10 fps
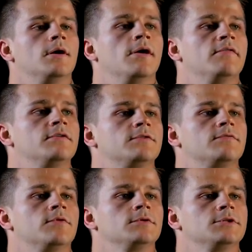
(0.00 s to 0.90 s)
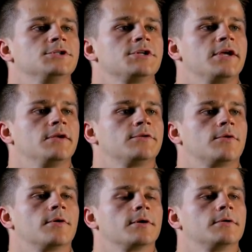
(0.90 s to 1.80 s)
of voltage and
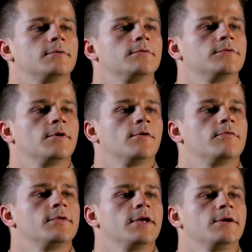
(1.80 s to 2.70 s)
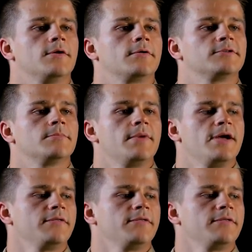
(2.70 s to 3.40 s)
torque. So if we then go to some